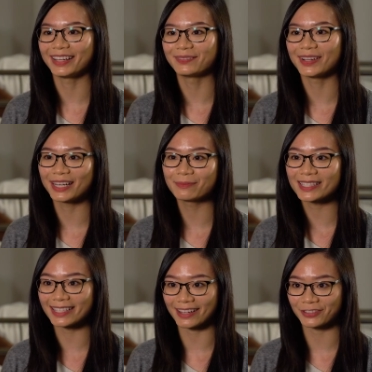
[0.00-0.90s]
My name
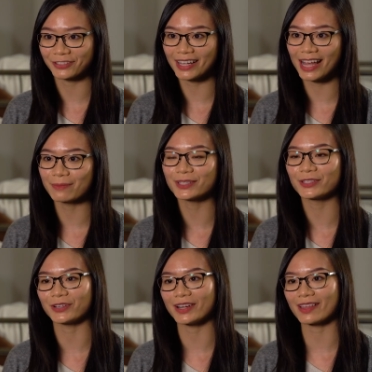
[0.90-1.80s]
is Sandra. I'm a
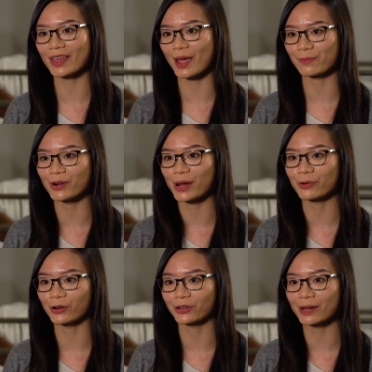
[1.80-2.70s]
student in the MRI
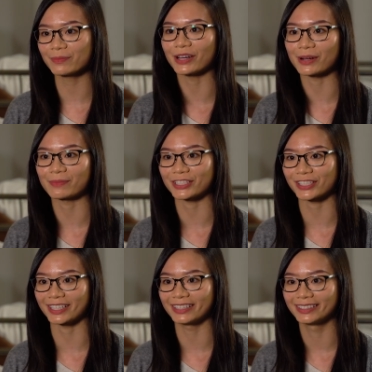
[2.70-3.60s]
program here at
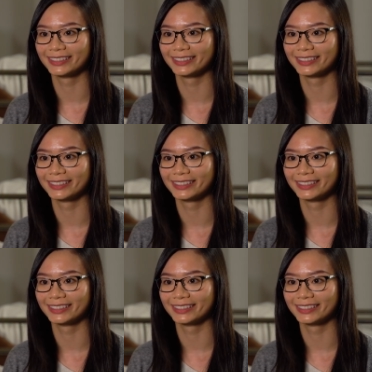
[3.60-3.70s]
Michener.